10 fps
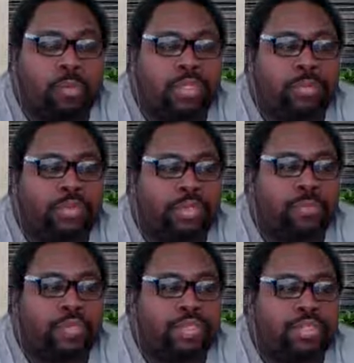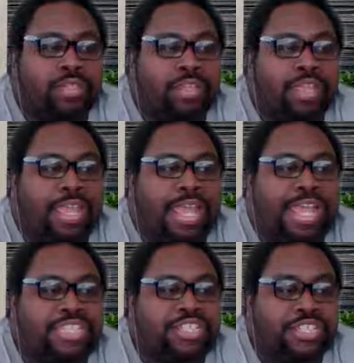Wait.
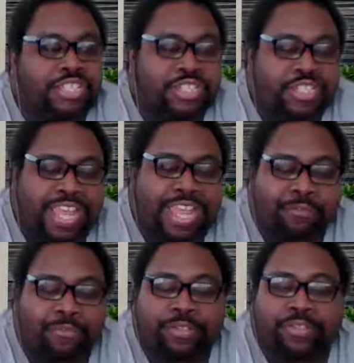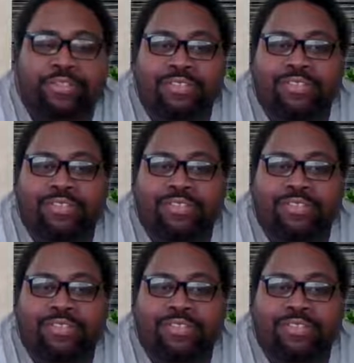As he should have though.